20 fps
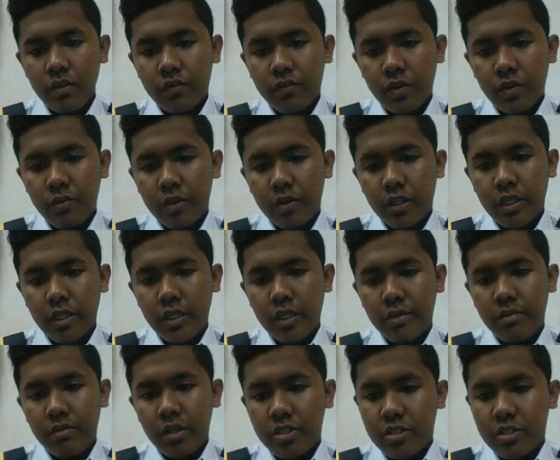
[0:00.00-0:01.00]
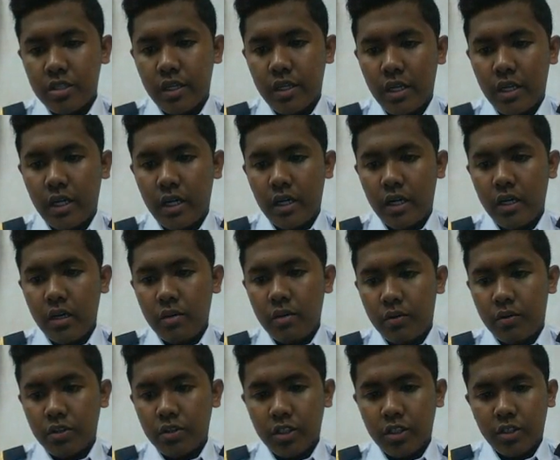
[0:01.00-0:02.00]
form a real image that are
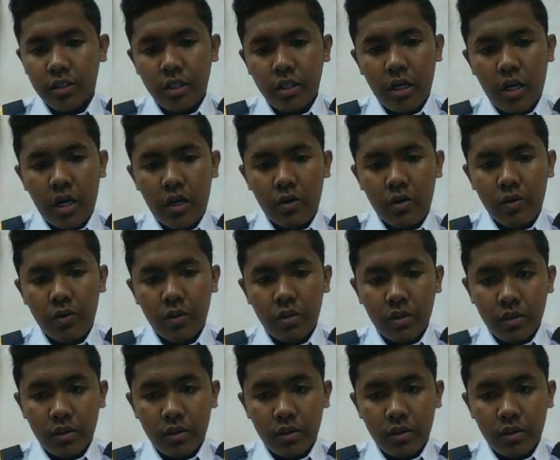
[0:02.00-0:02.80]
projected out